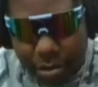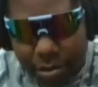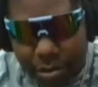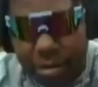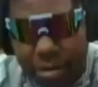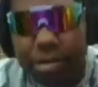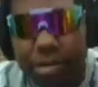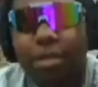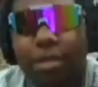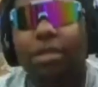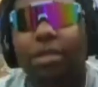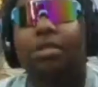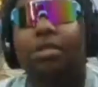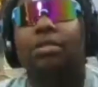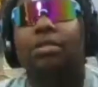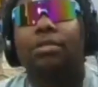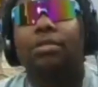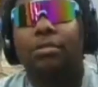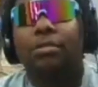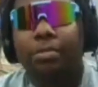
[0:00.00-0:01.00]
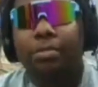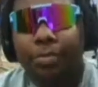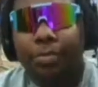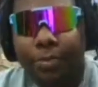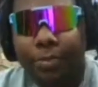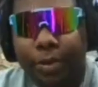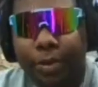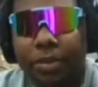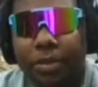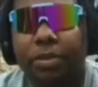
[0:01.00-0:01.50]
Like it was, uh,
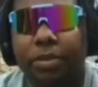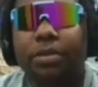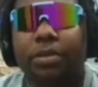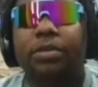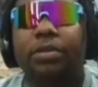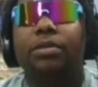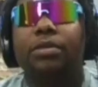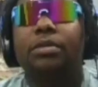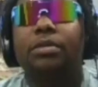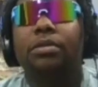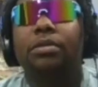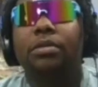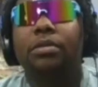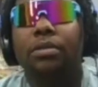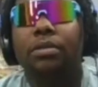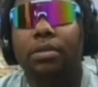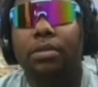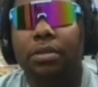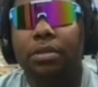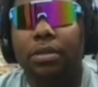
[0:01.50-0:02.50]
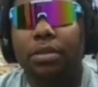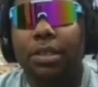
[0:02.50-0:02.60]
you just gotta be smarter.